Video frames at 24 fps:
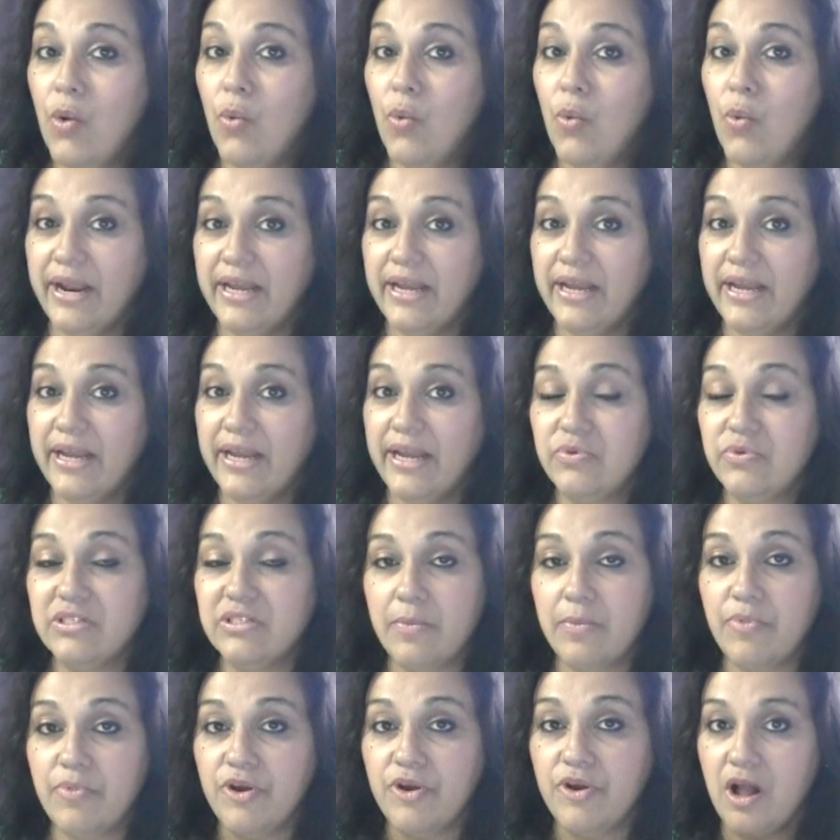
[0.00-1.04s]
what I did was
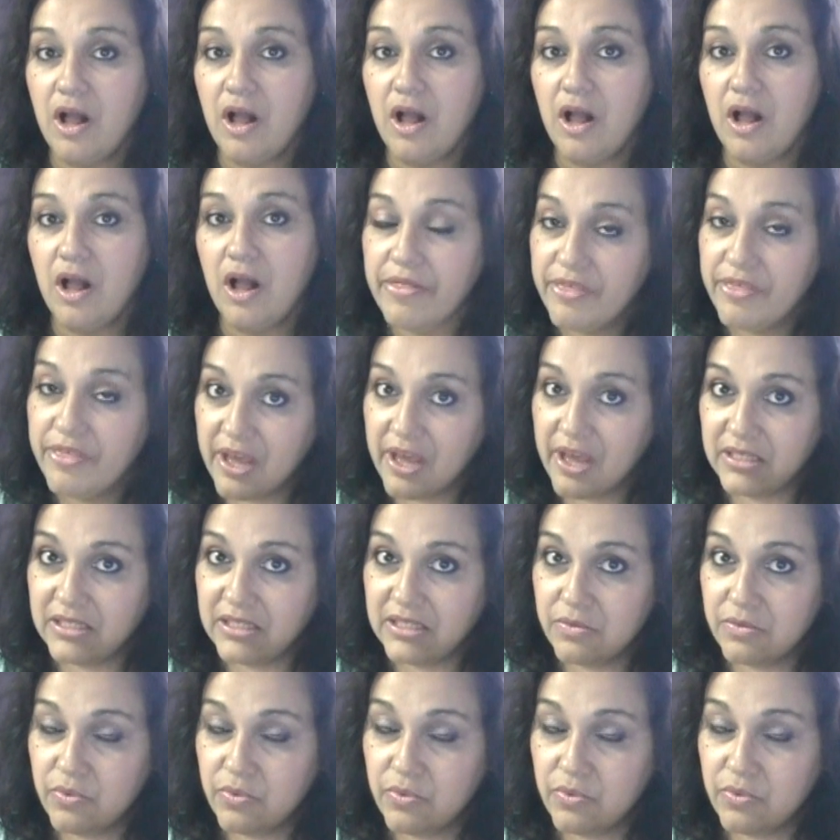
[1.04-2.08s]
I put all my thongs
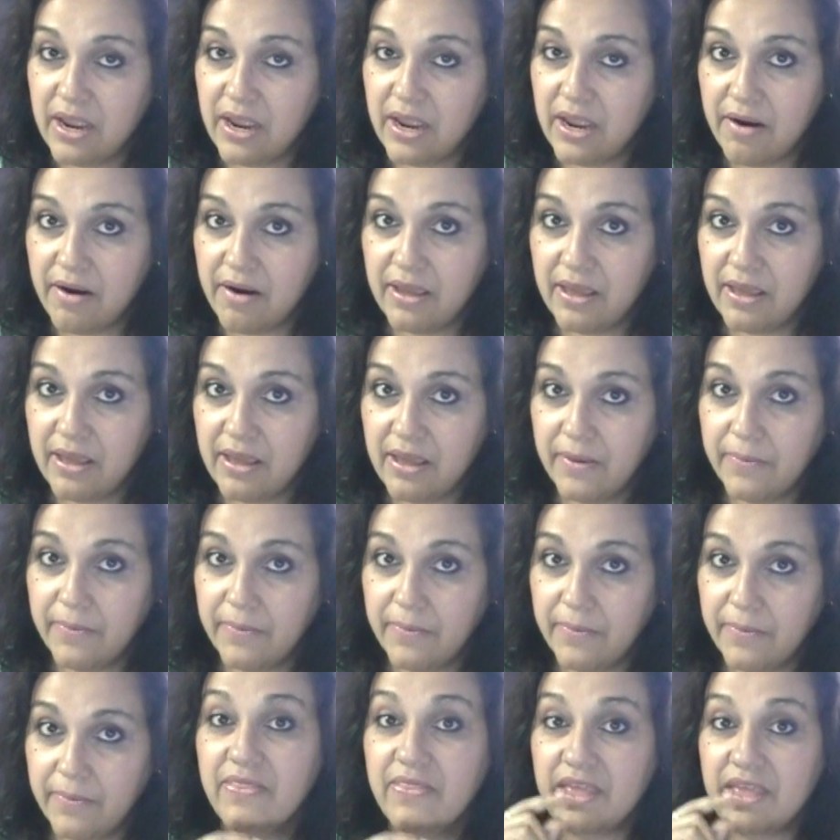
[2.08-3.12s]
in one area,
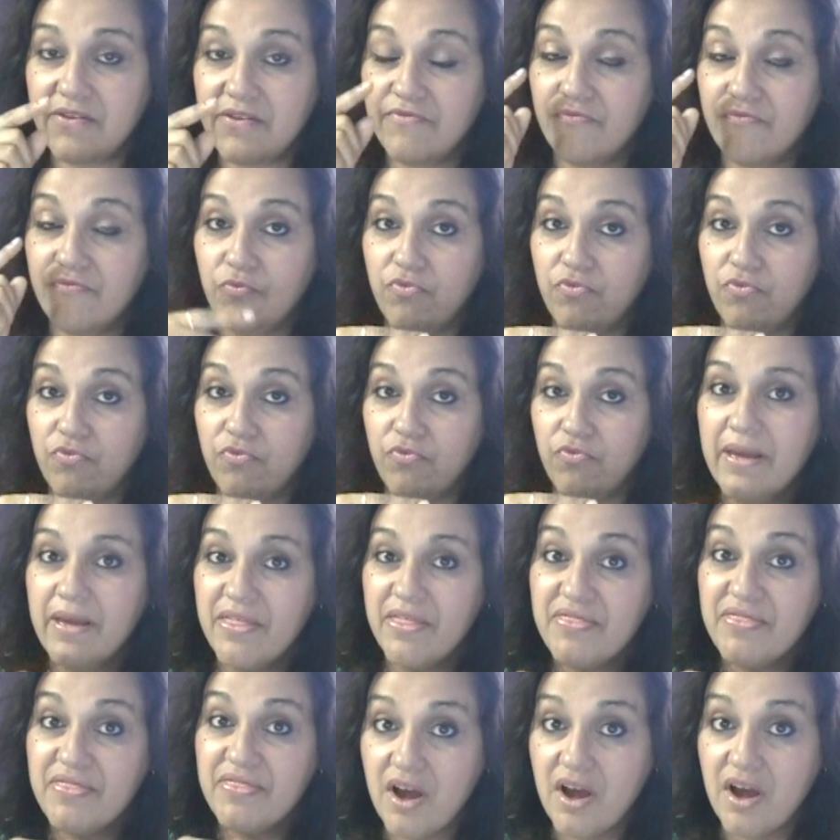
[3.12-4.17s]
and then from my
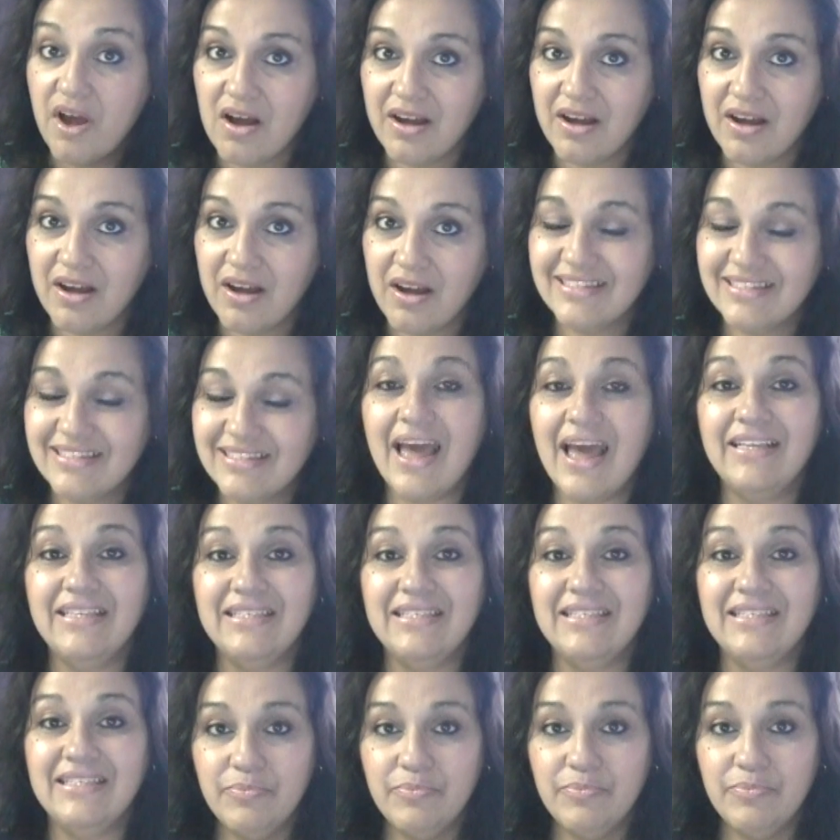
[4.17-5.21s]
thongs, I
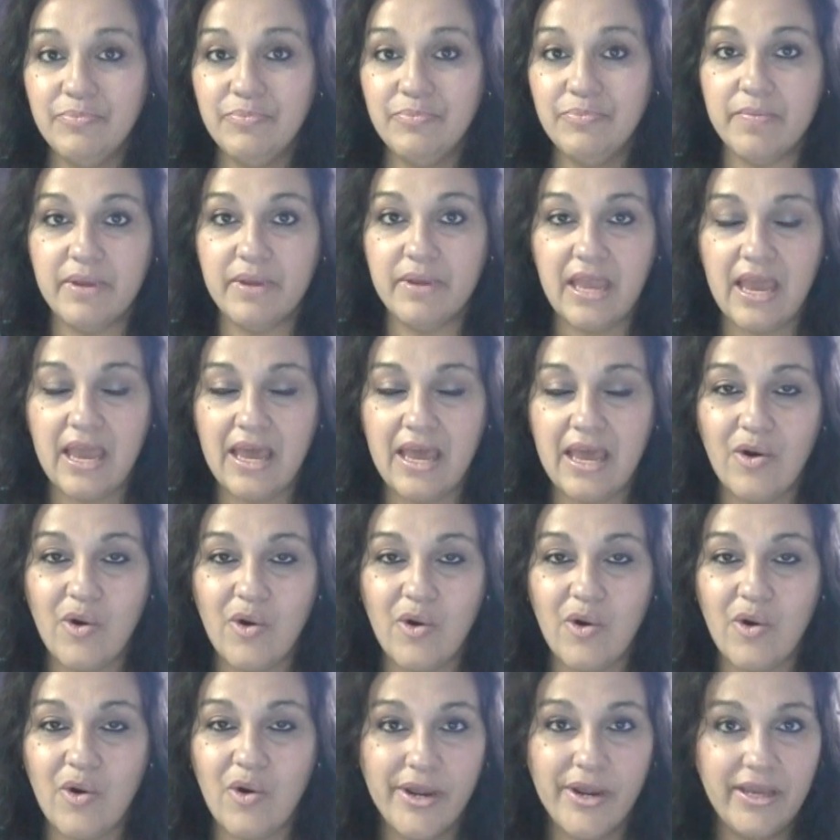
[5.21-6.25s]
did put them
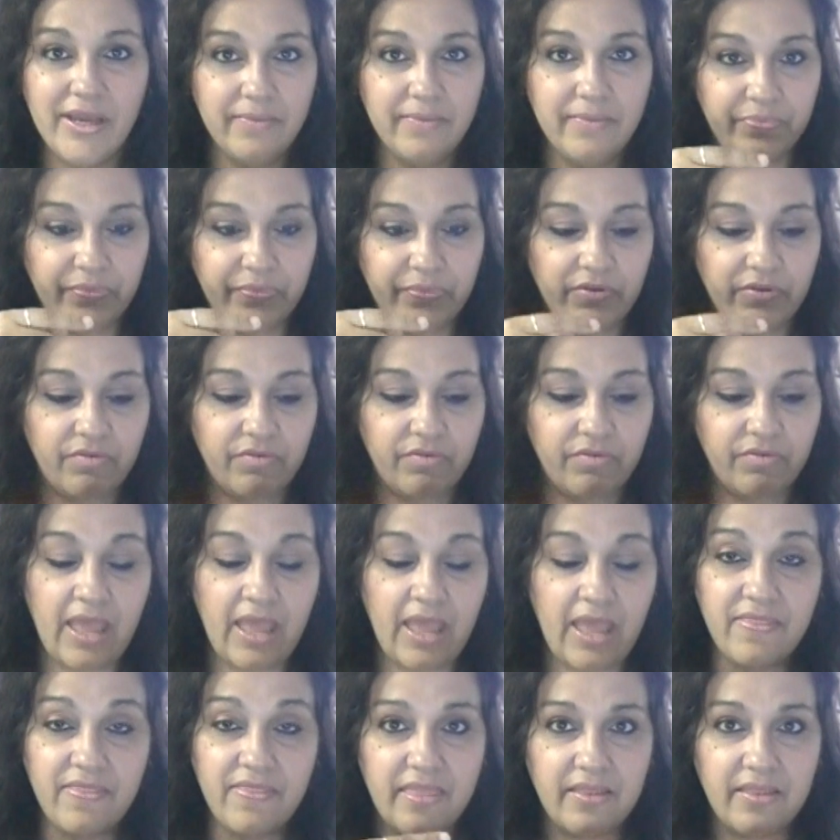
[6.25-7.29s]
category,
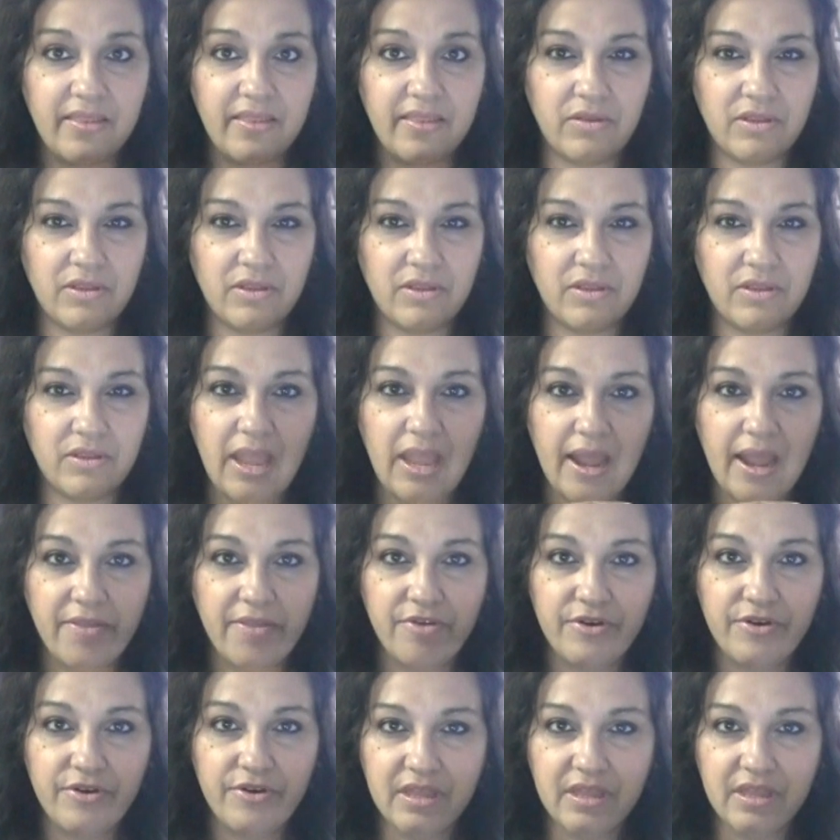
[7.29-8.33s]
and
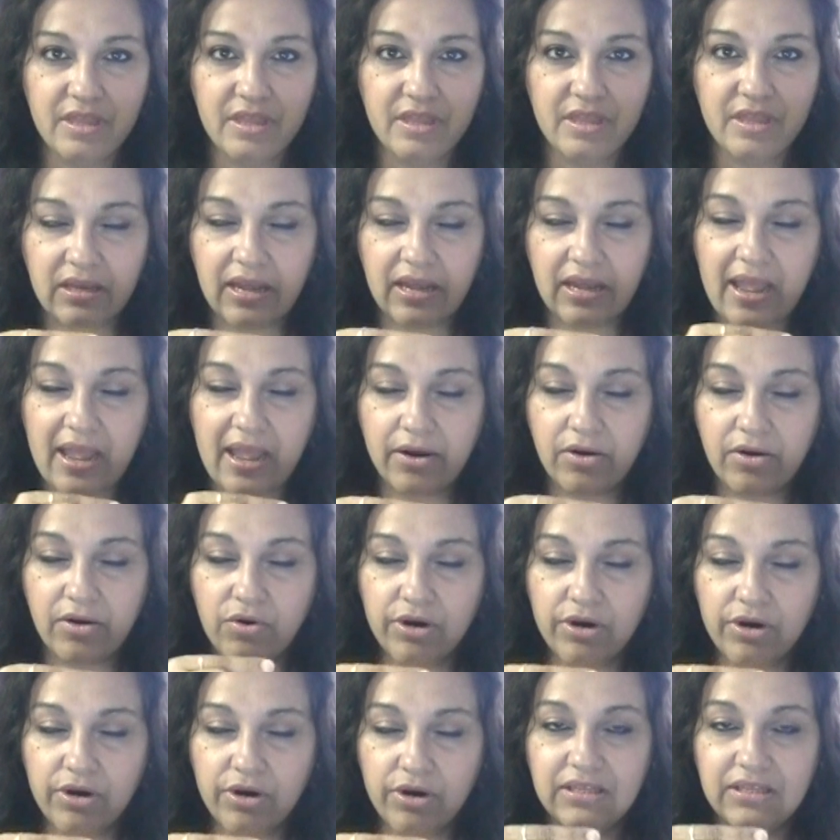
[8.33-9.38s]
either the, the
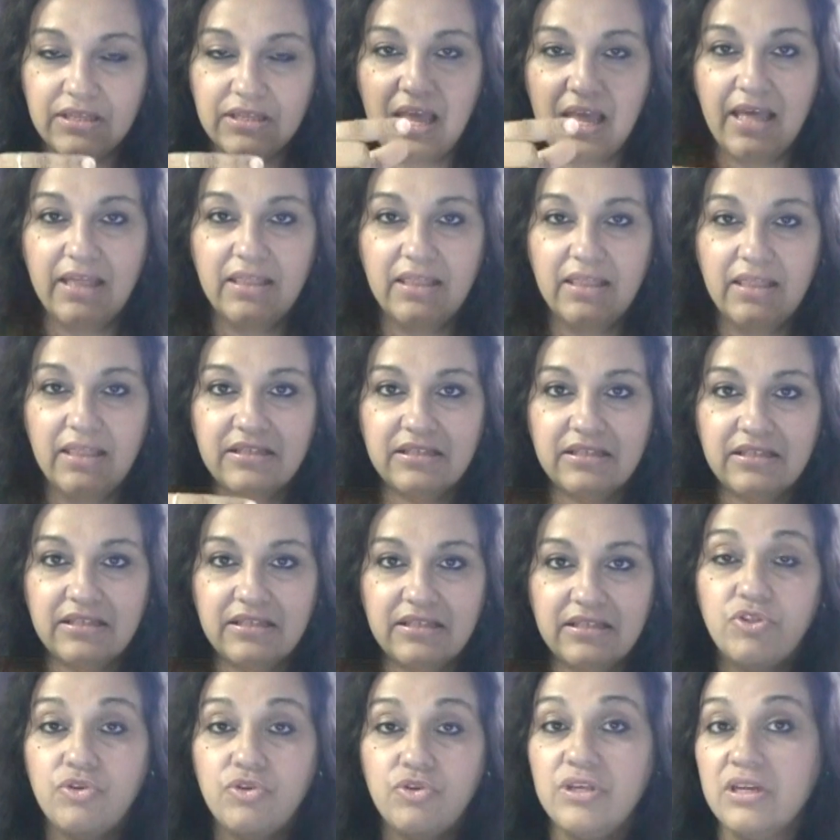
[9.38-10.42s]
categories, they
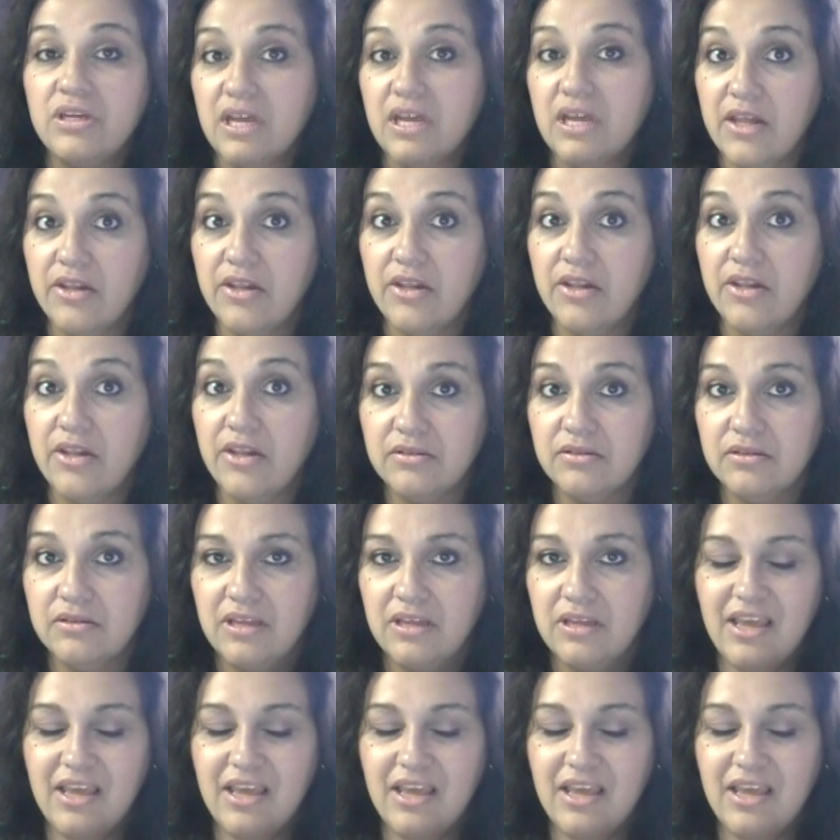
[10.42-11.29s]
skip to the colors.